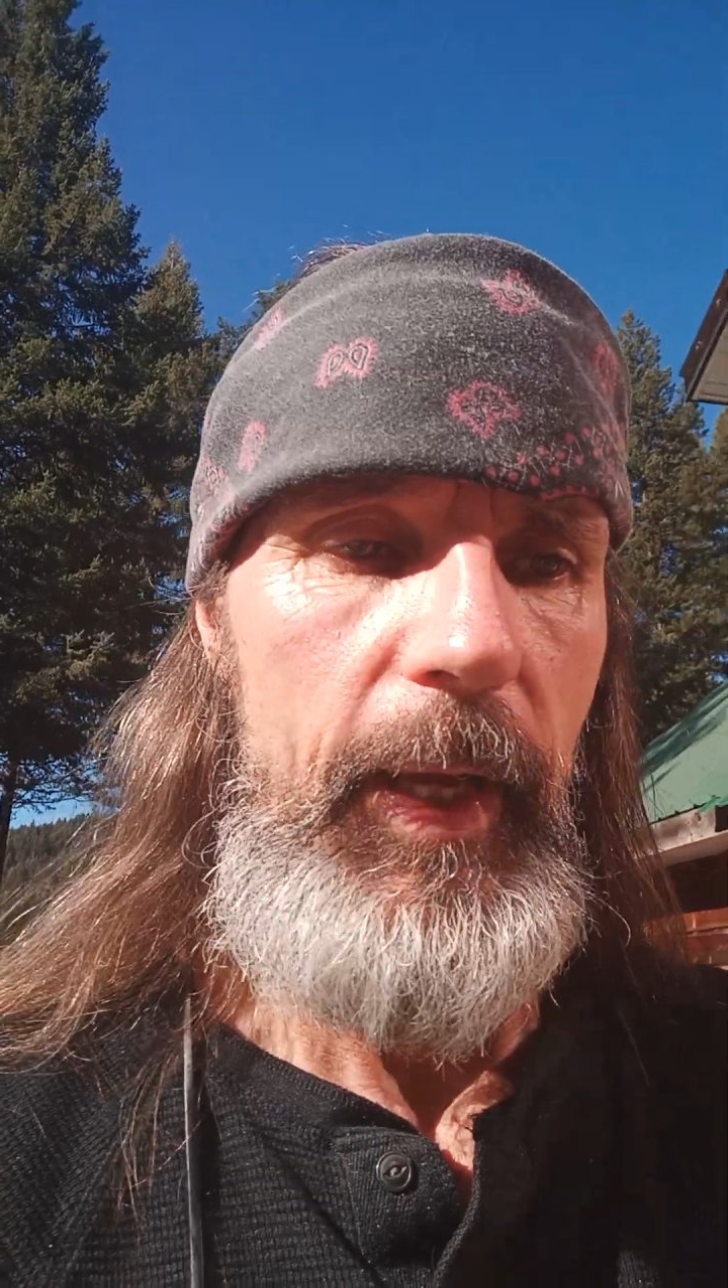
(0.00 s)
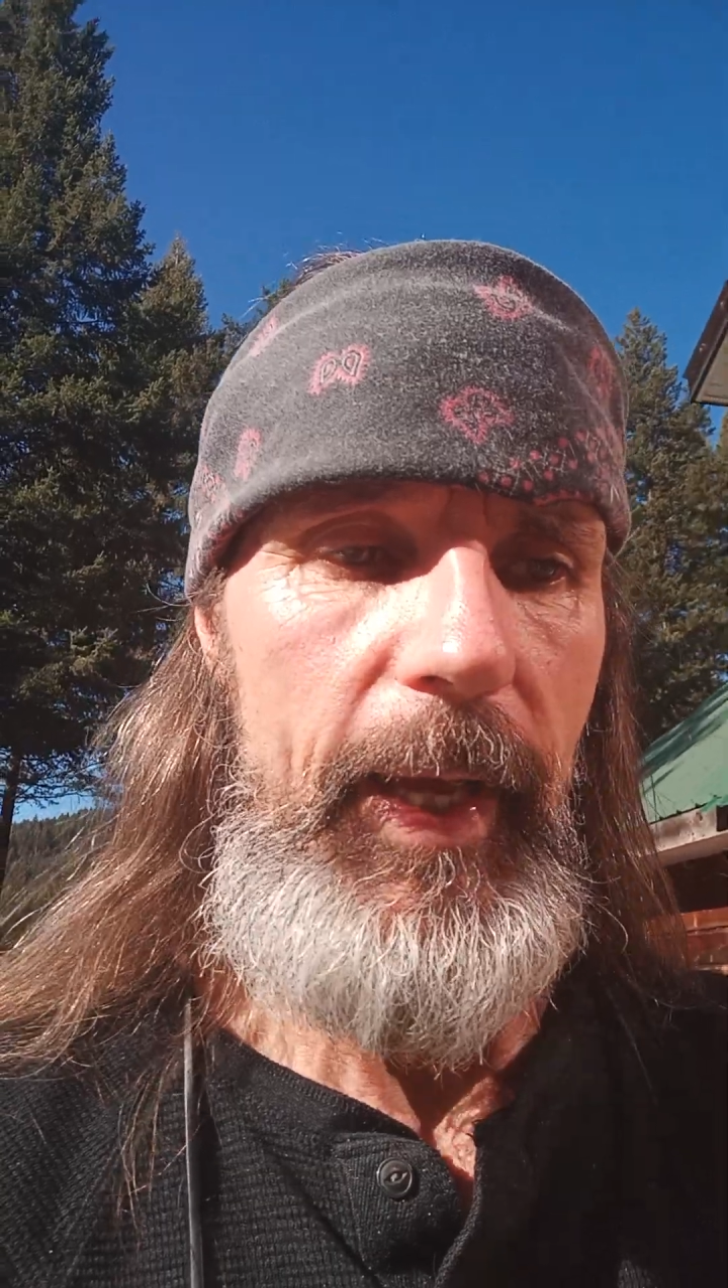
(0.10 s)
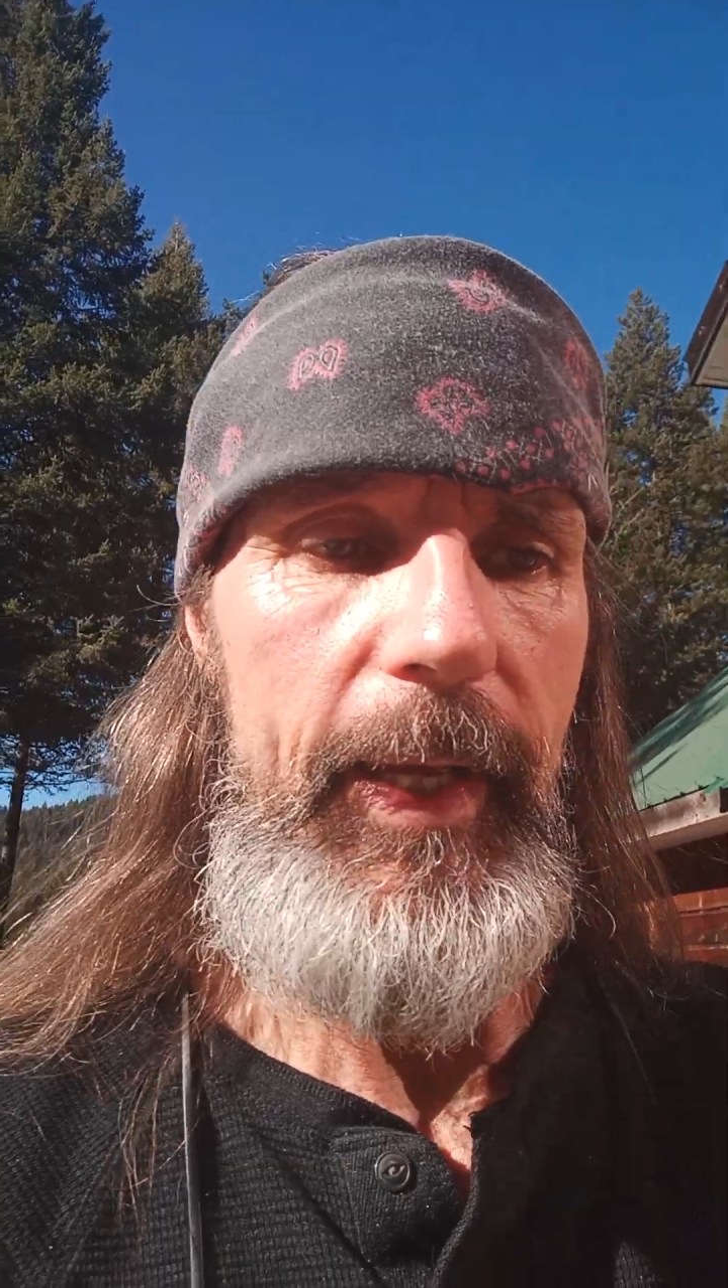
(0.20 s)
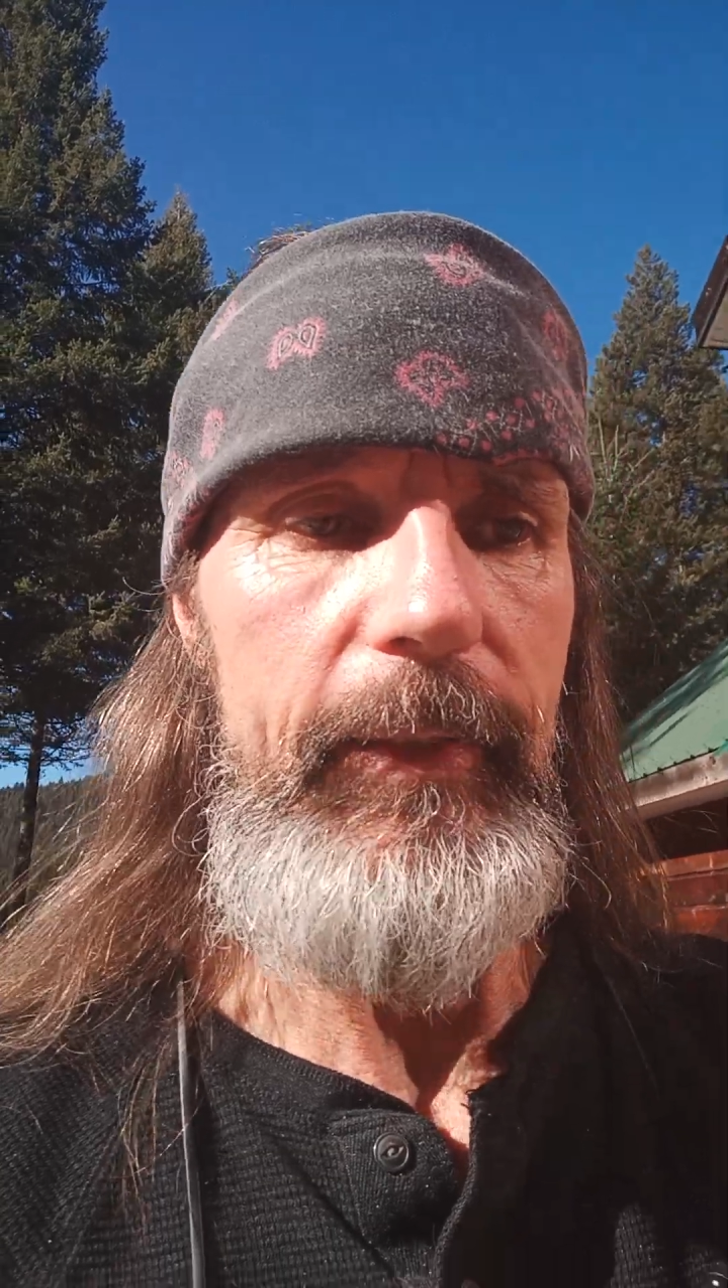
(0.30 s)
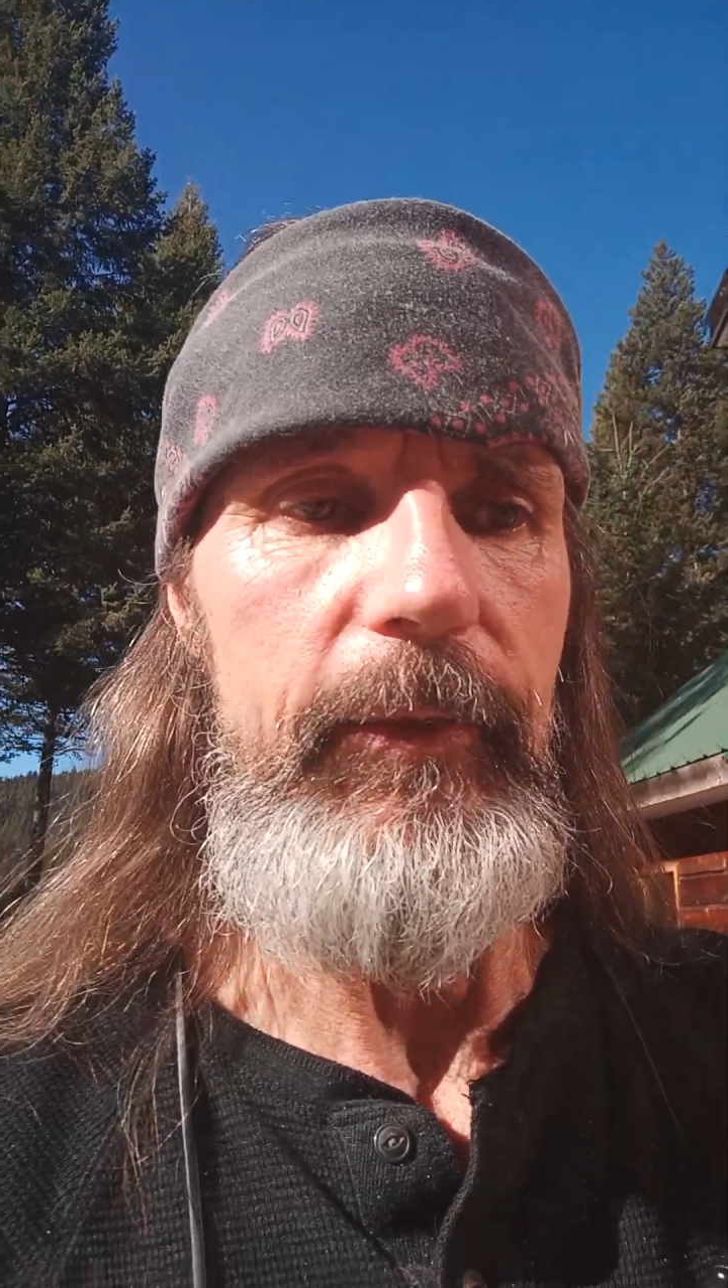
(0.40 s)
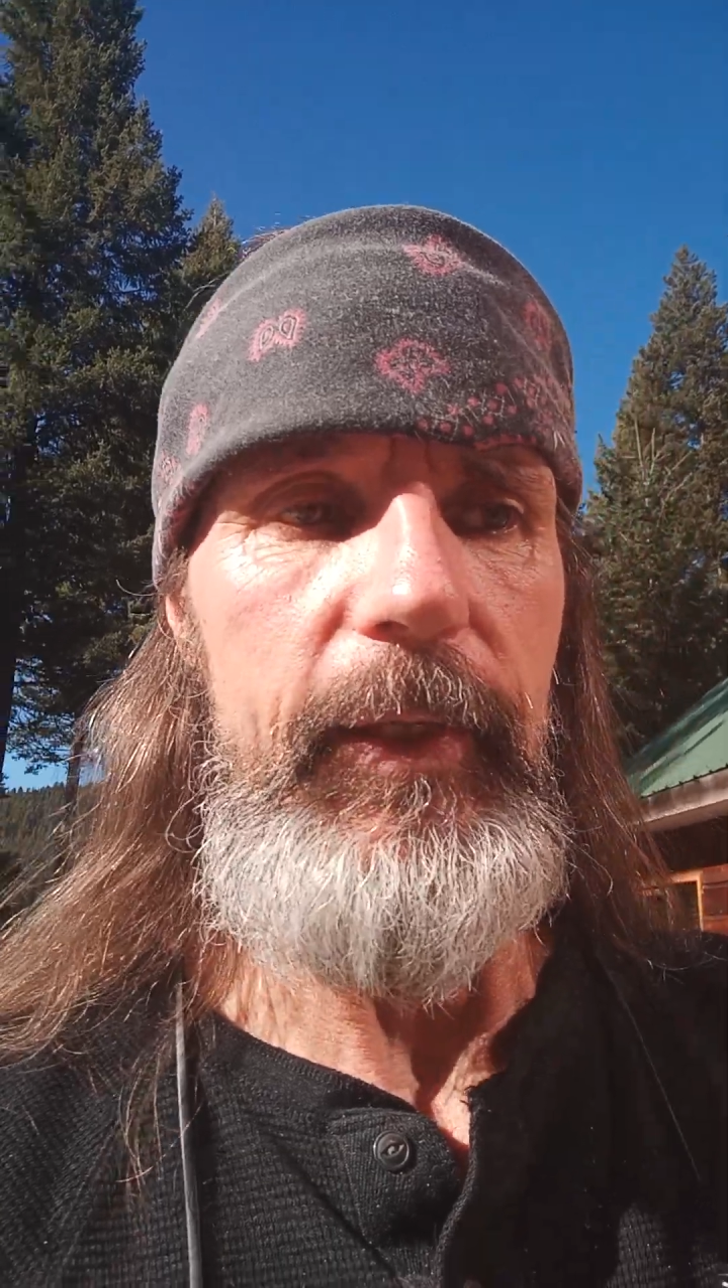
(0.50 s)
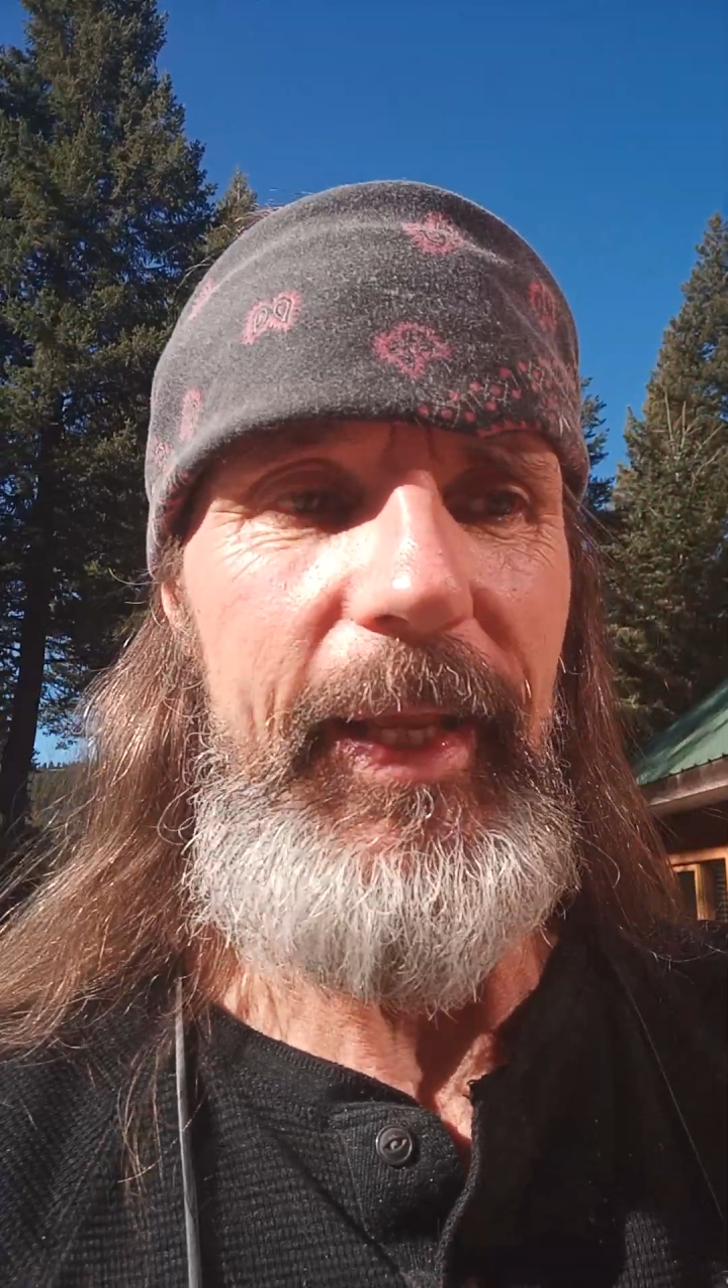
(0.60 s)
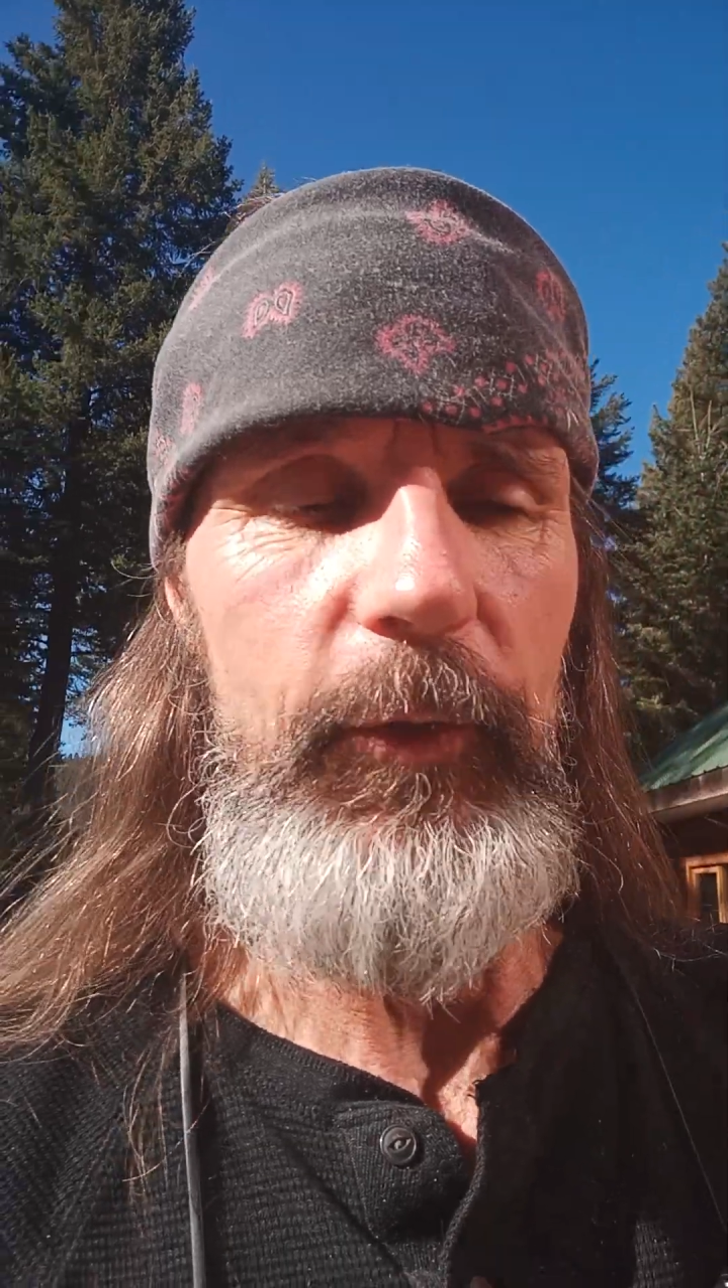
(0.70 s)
And in